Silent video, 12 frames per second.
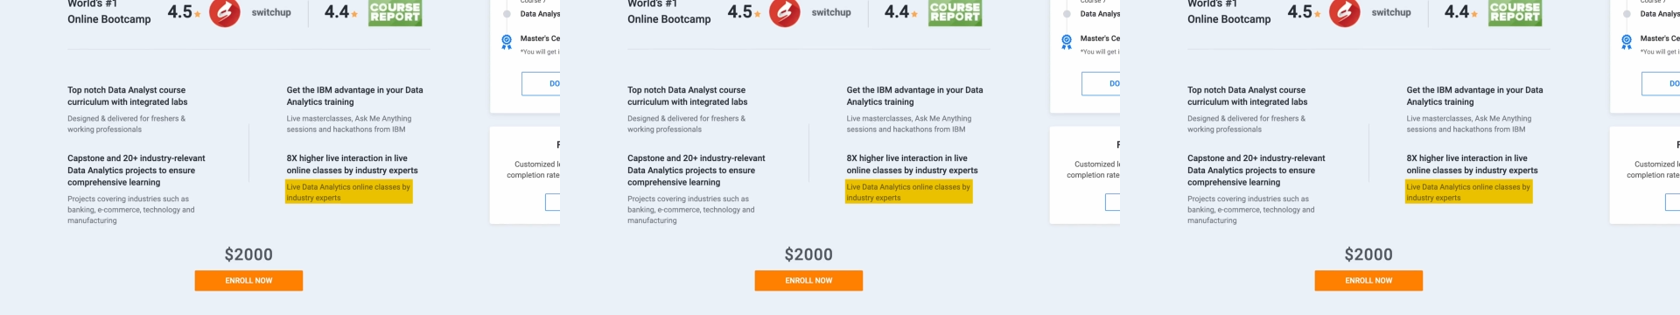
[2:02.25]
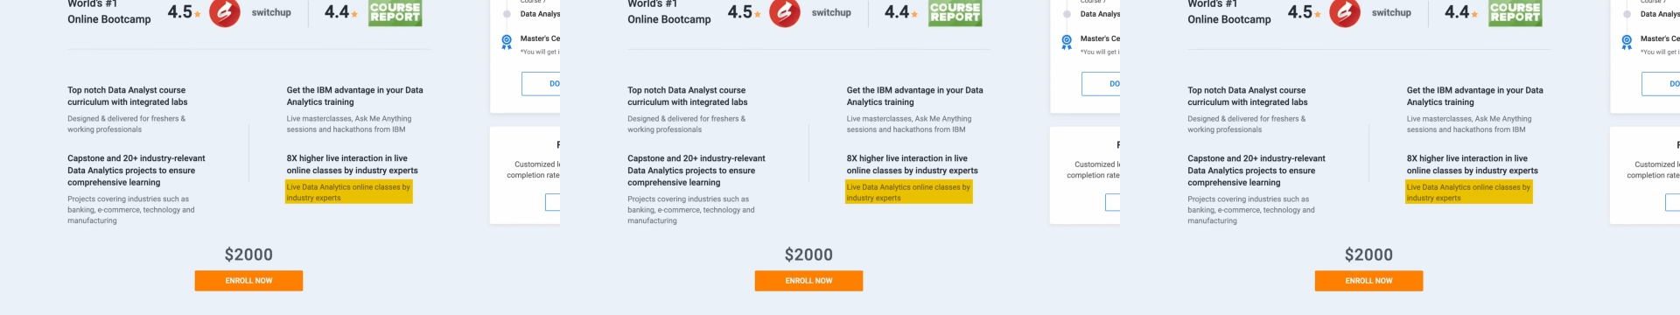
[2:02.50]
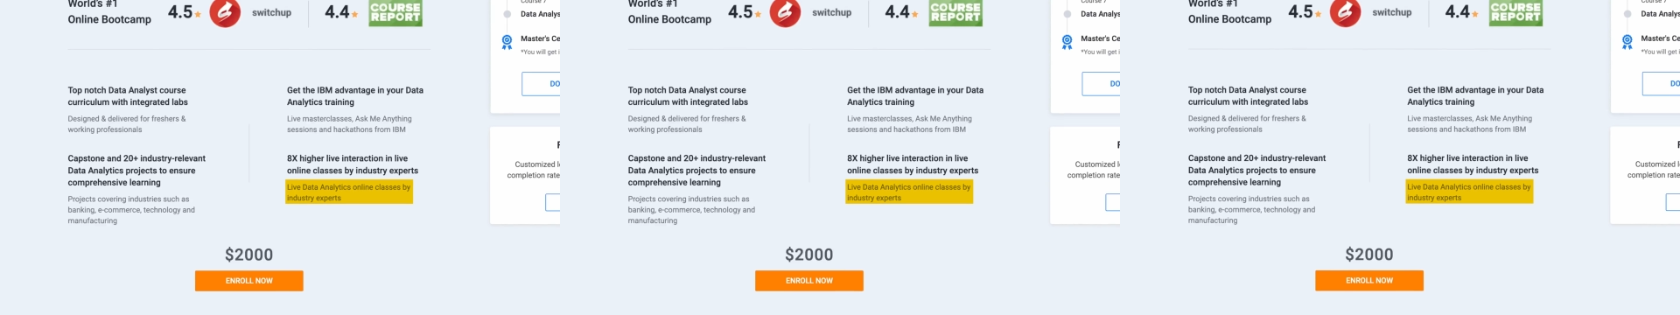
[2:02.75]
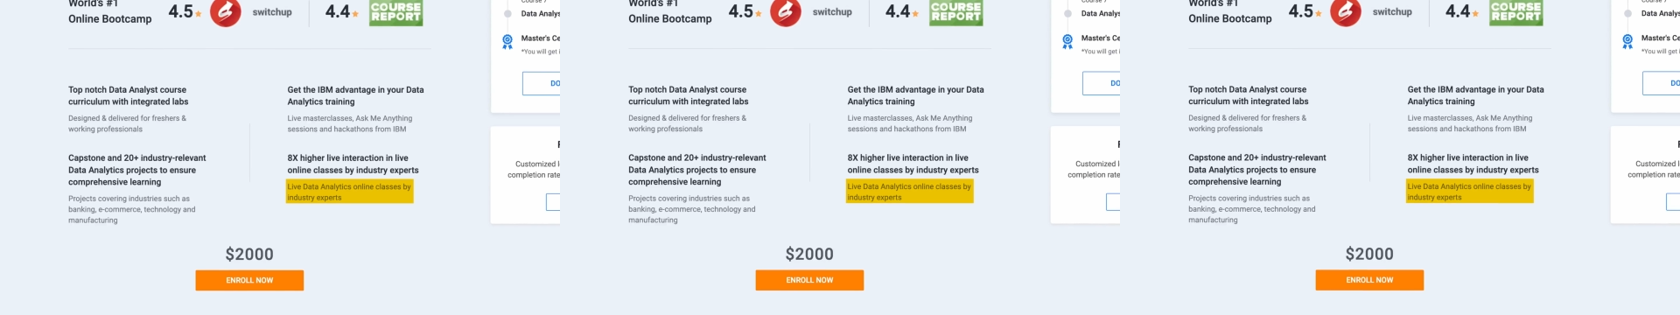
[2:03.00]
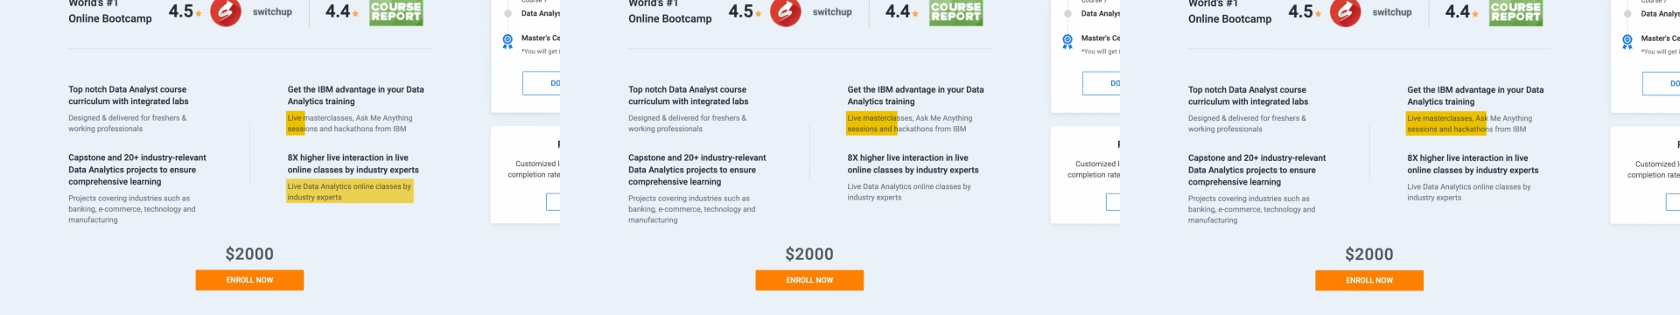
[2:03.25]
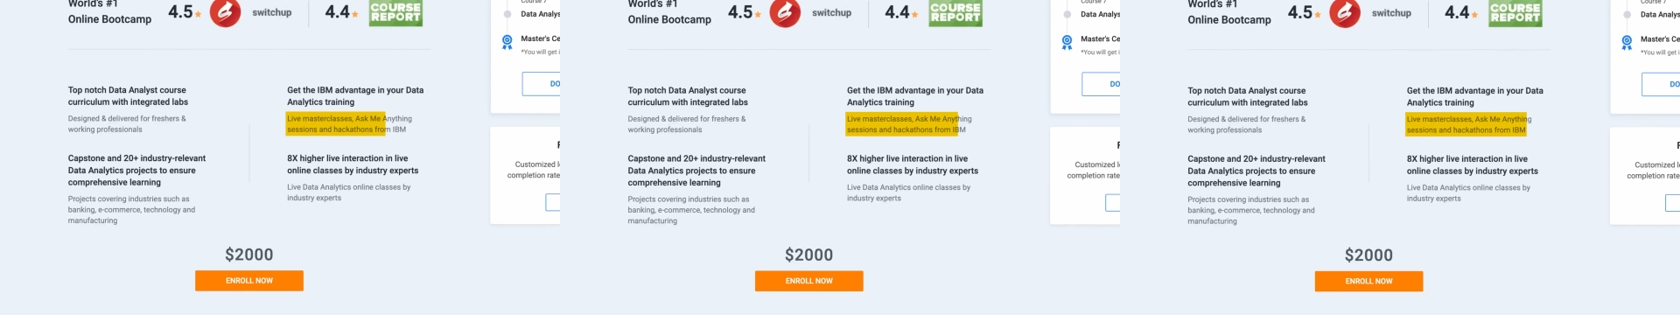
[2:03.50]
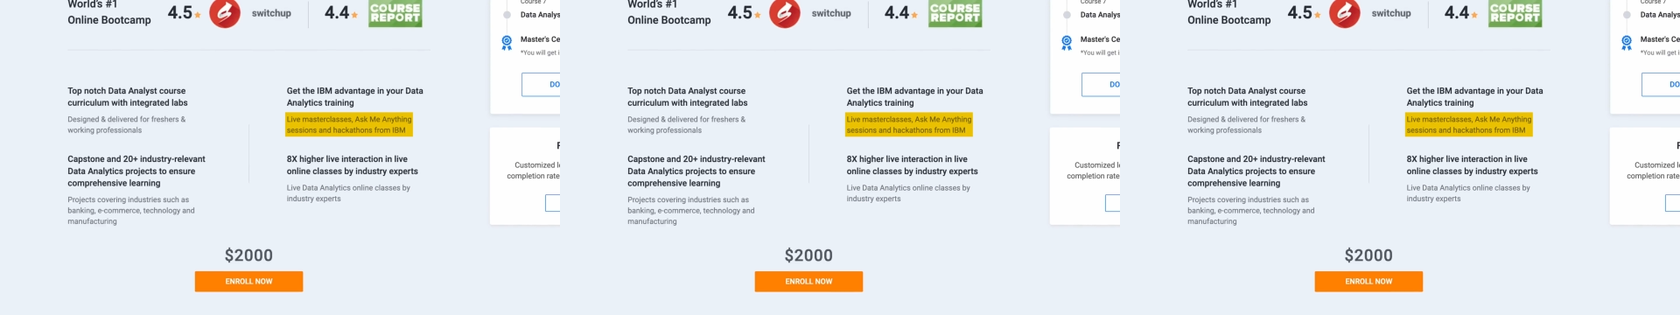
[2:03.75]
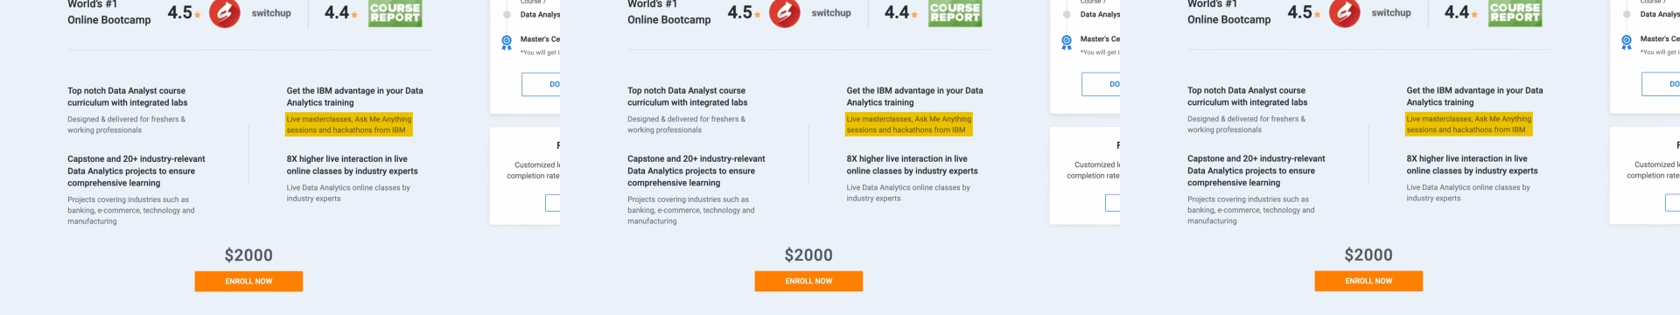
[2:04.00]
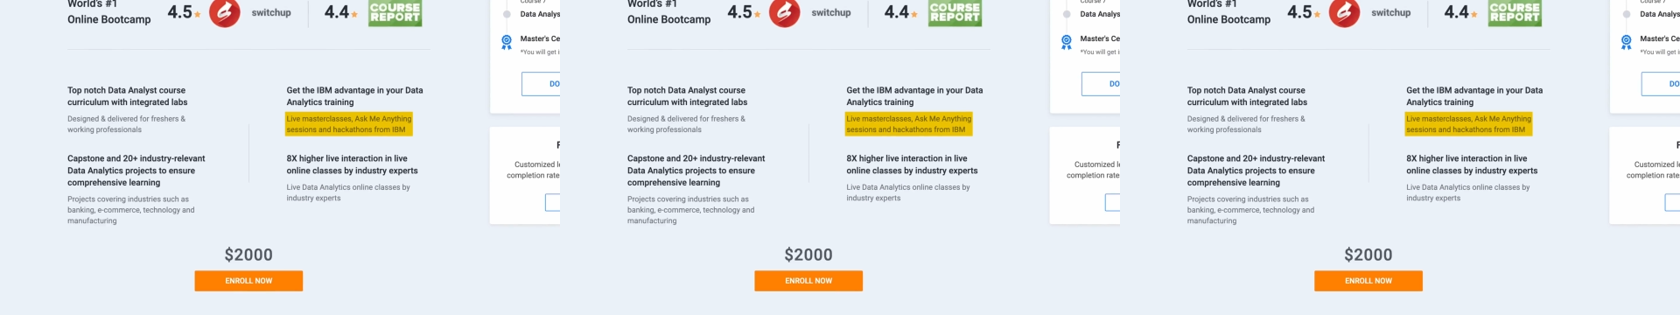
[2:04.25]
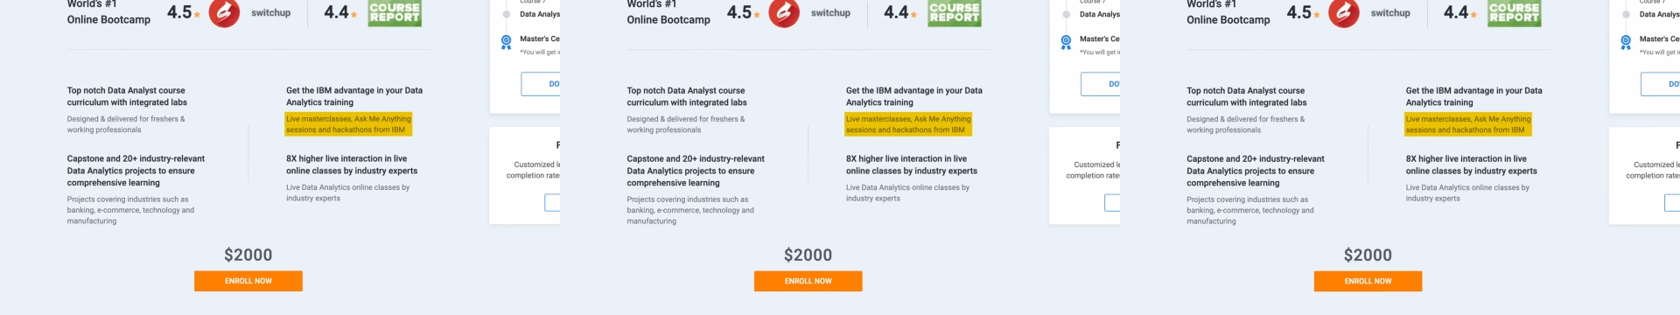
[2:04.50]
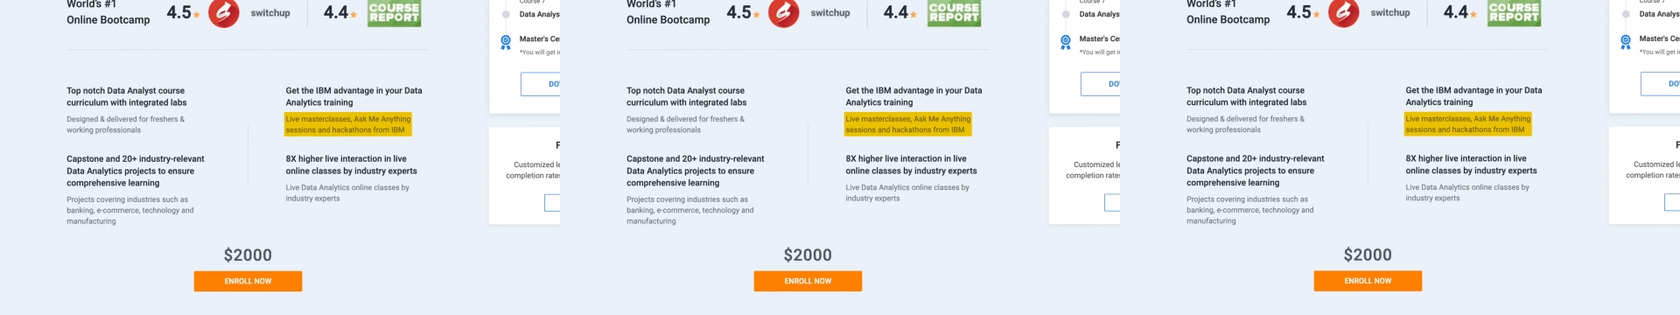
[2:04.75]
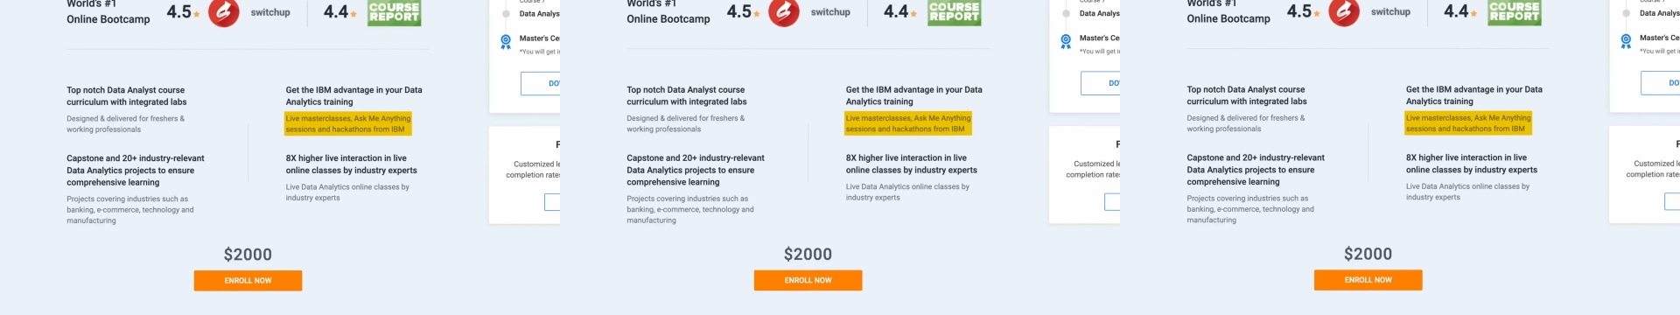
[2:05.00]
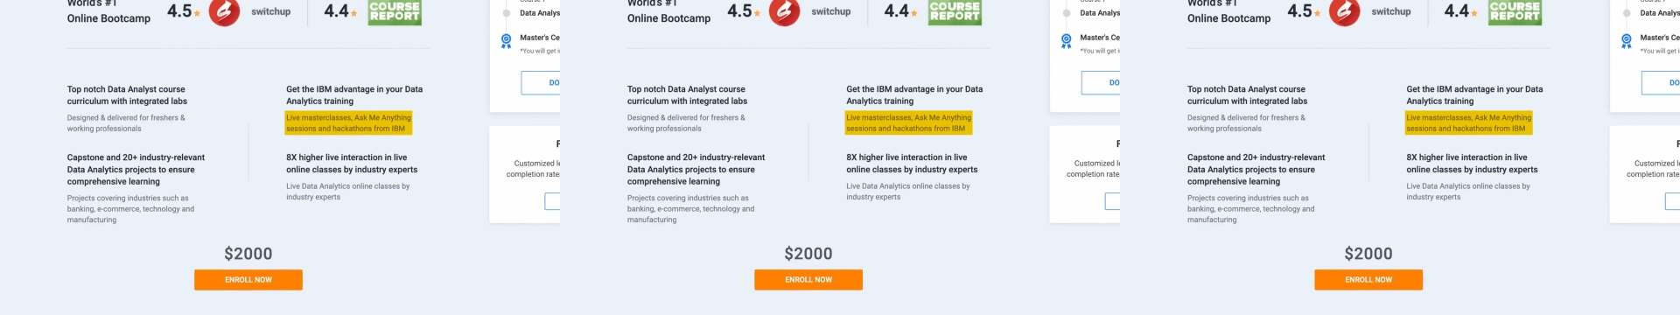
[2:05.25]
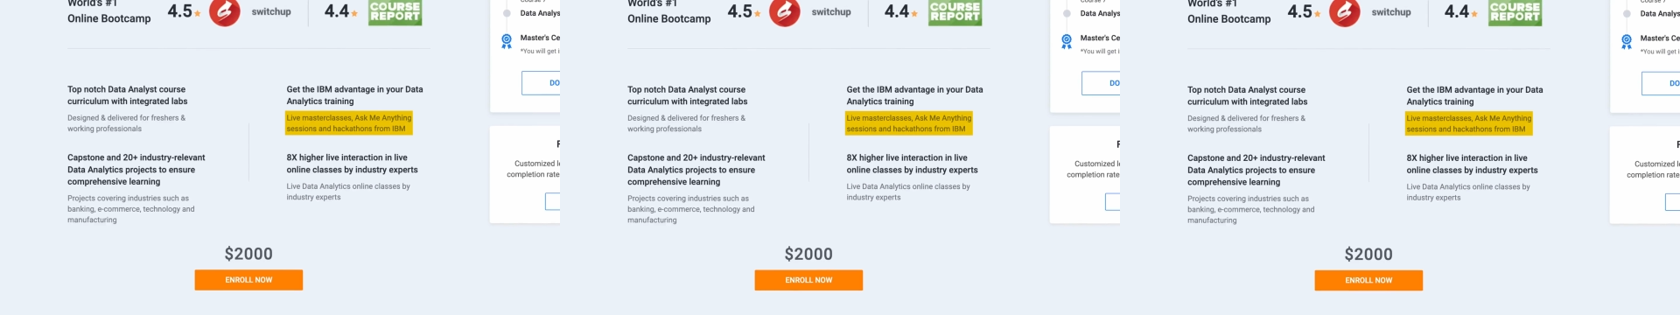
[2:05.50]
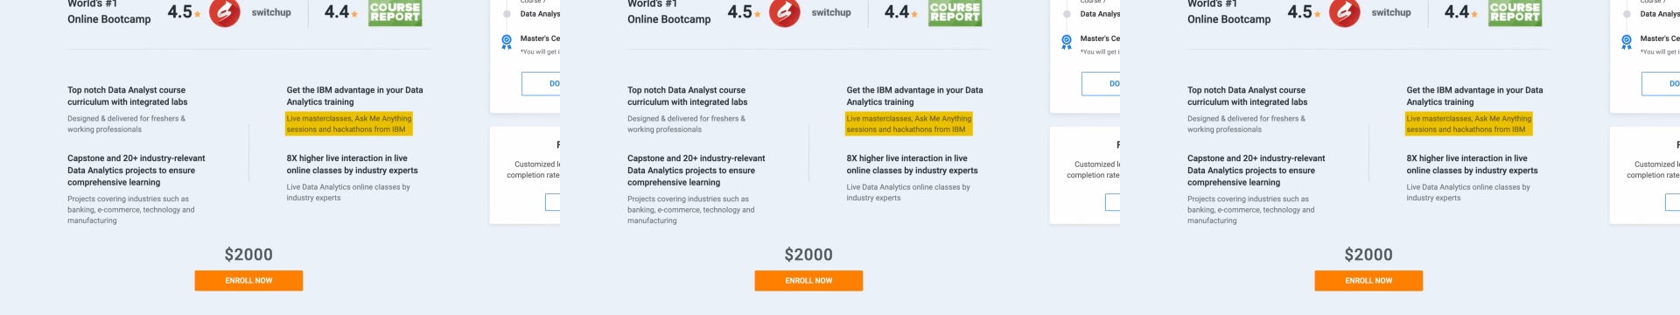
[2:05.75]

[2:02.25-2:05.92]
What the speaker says: Nobody's mouth can be seen.